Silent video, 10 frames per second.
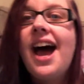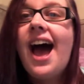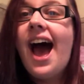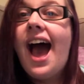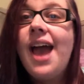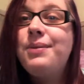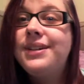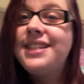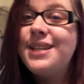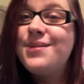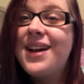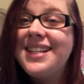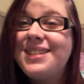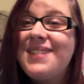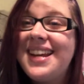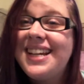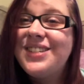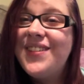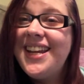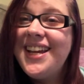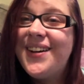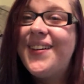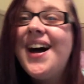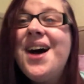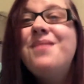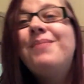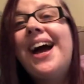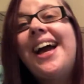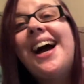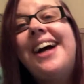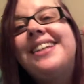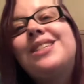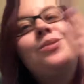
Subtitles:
I will see you guys in my next video. Bye, guys.